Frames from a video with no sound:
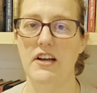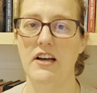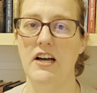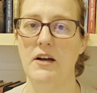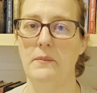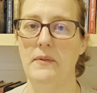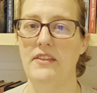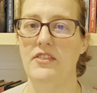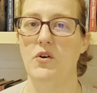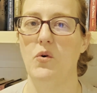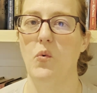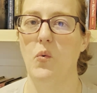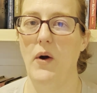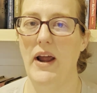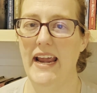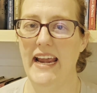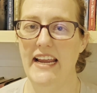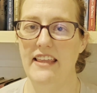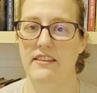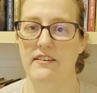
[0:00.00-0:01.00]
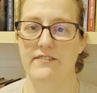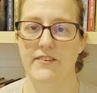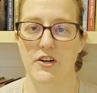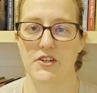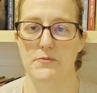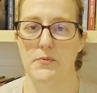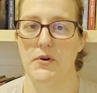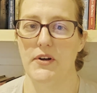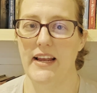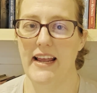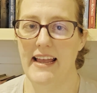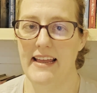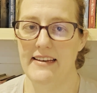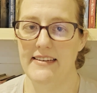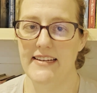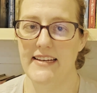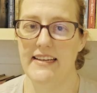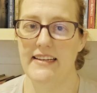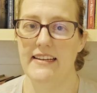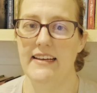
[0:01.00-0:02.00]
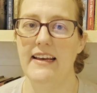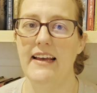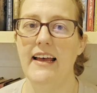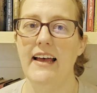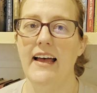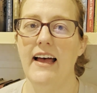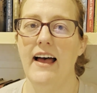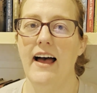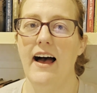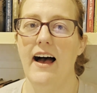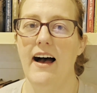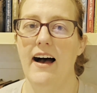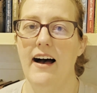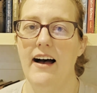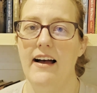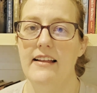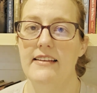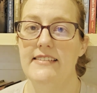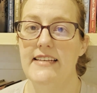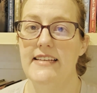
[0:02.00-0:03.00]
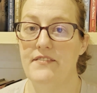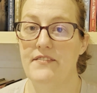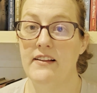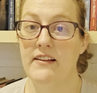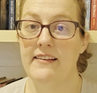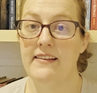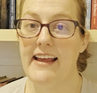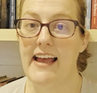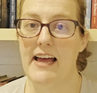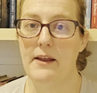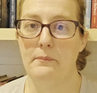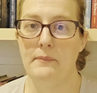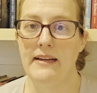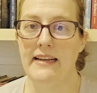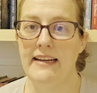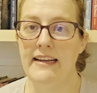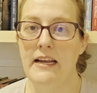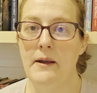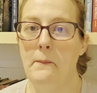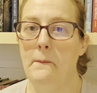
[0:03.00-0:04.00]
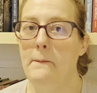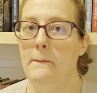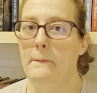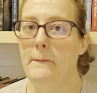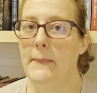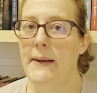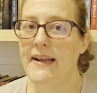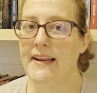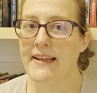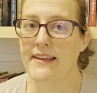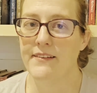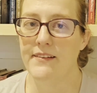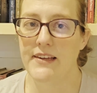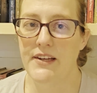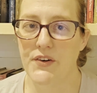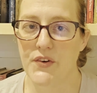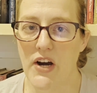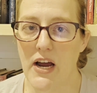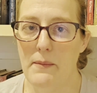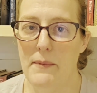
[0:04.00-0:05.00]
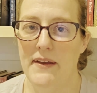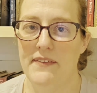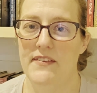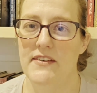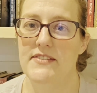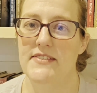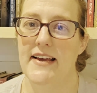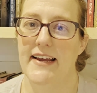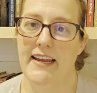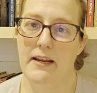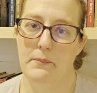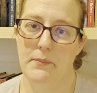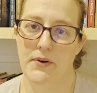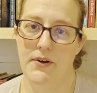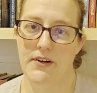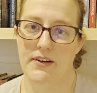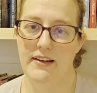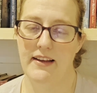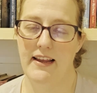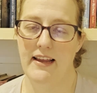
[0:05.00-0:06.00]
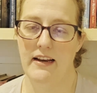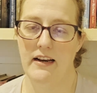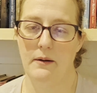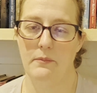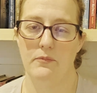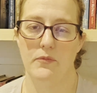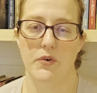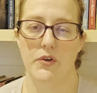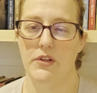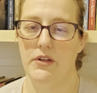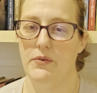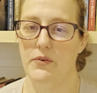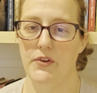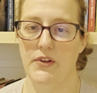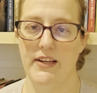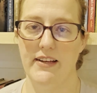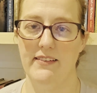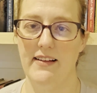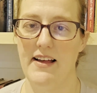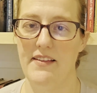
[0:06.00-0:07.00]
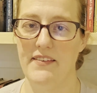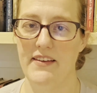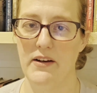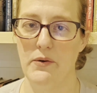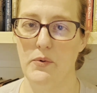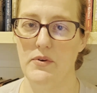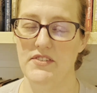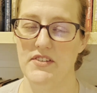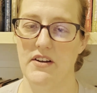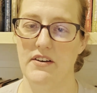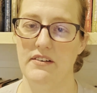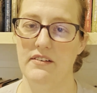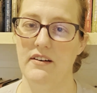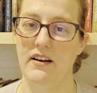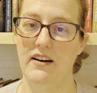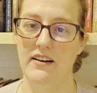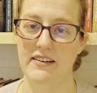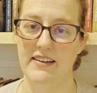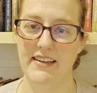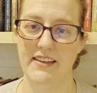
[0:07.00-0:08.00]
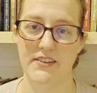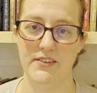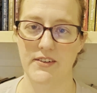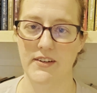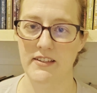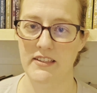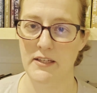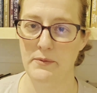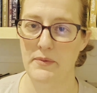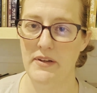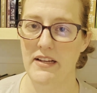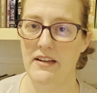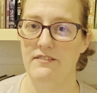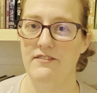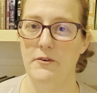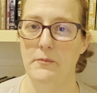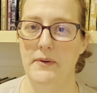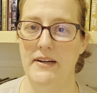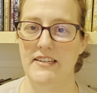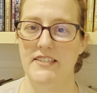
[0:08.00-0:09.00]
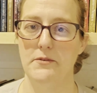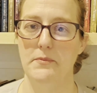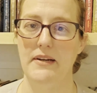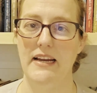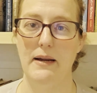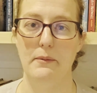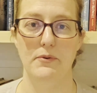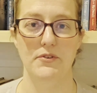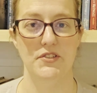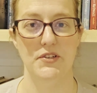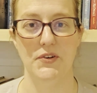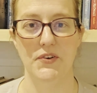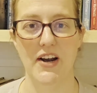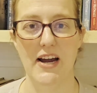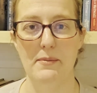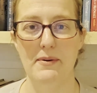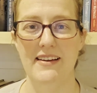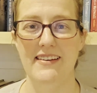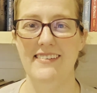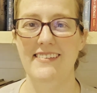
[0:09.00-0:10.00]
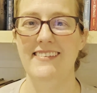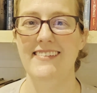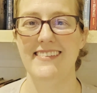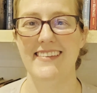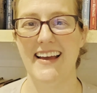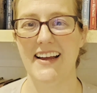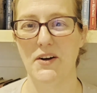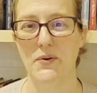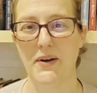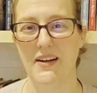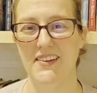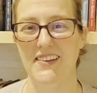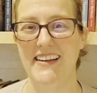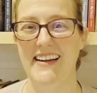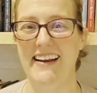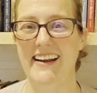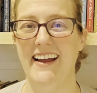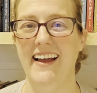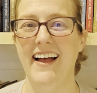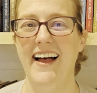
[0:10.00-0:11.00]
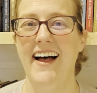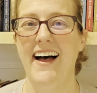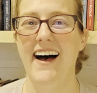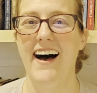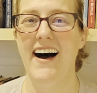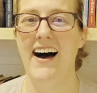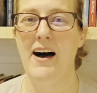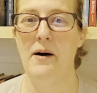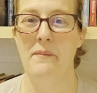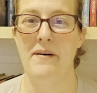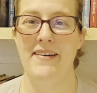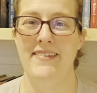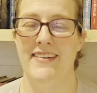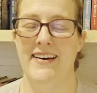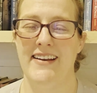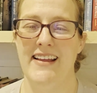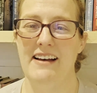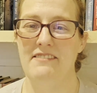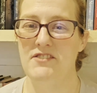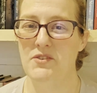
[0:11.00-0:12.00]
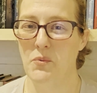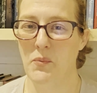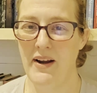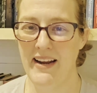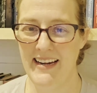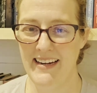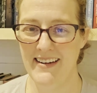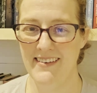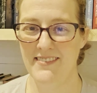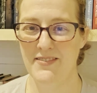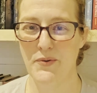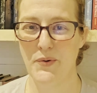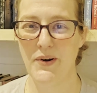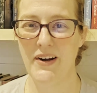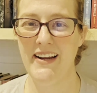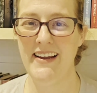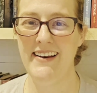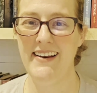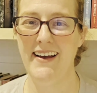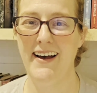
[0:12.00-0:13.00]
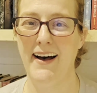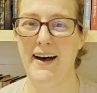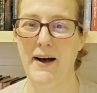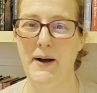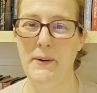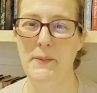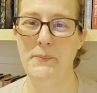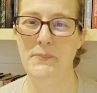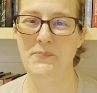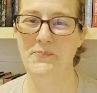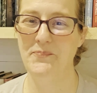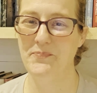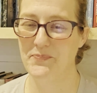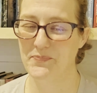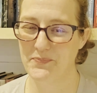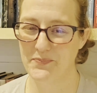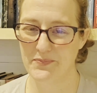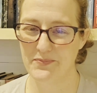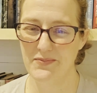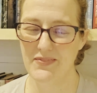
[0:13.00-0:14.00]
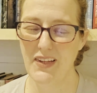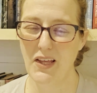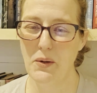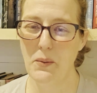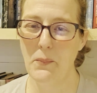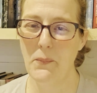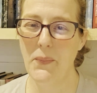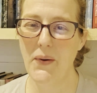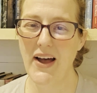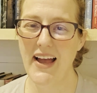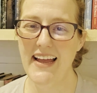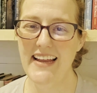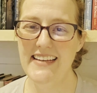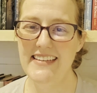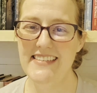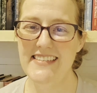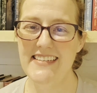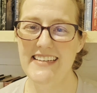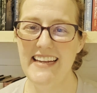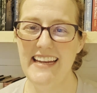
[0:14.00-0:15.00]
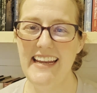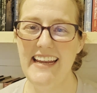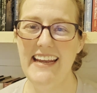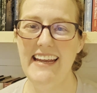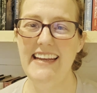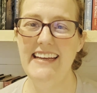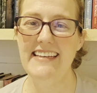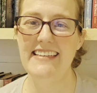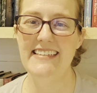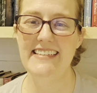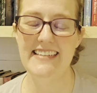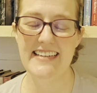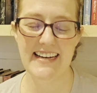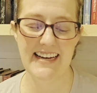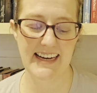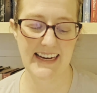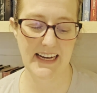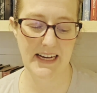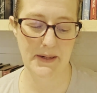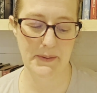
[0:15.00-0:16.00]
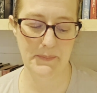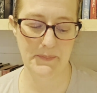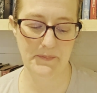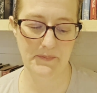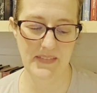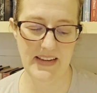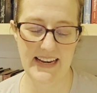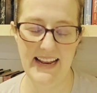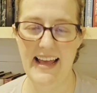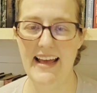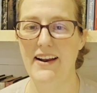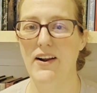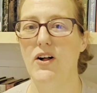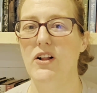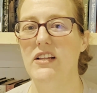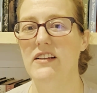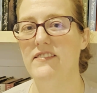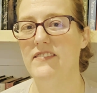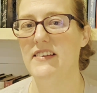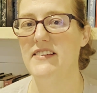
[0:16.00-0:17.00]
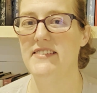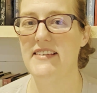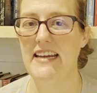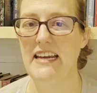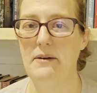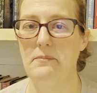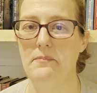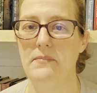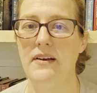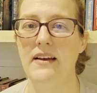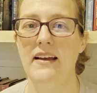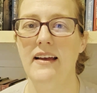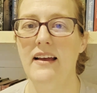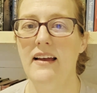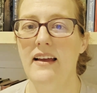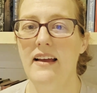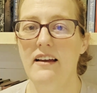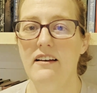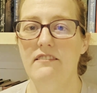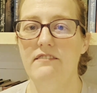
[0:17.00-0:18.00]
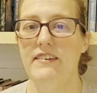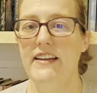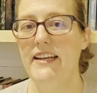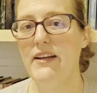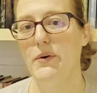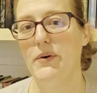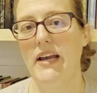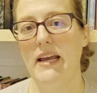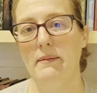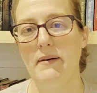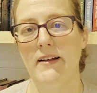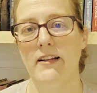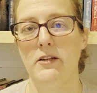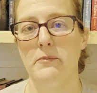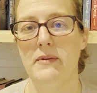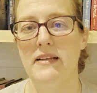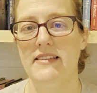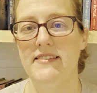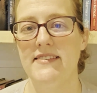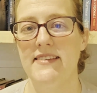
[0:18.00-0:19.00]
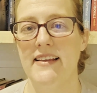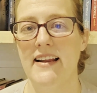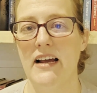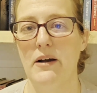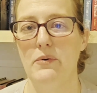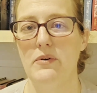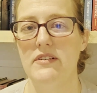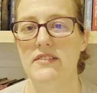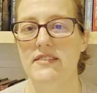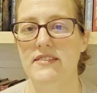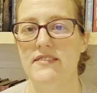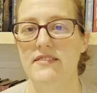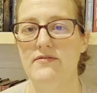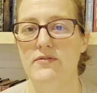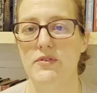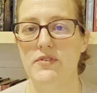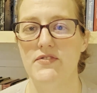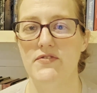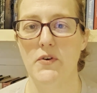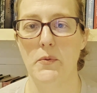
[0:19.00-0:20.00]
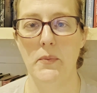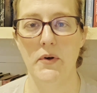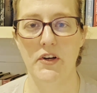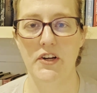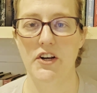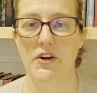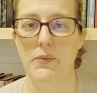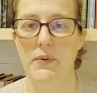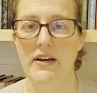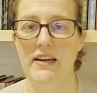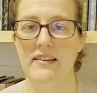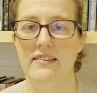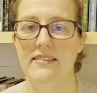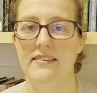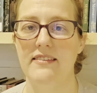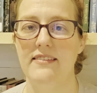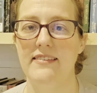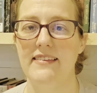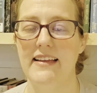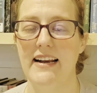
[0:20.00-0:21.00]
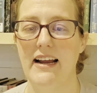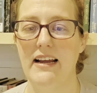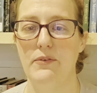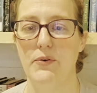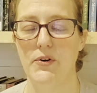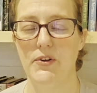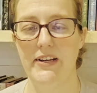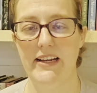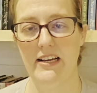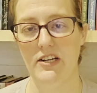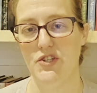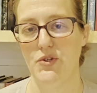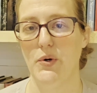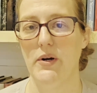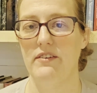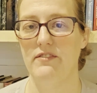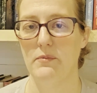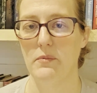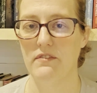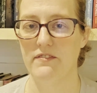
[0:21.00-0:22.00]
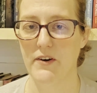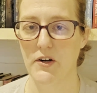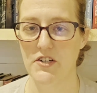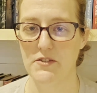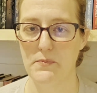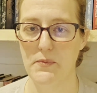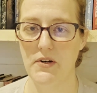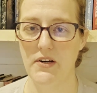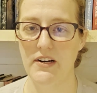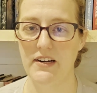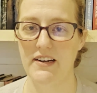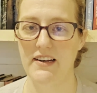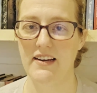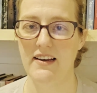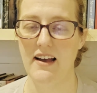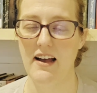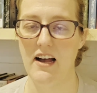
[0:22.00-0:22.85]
And the way the first book ended definitely had me immediately grabbing the second book. And I'm really, really glad that it was on Kindle Unlimited for me to be able to grab it that quickly and not have to wait for it. But it had all of the same video game elements that I was familiar with that I really enjoyed from the first book.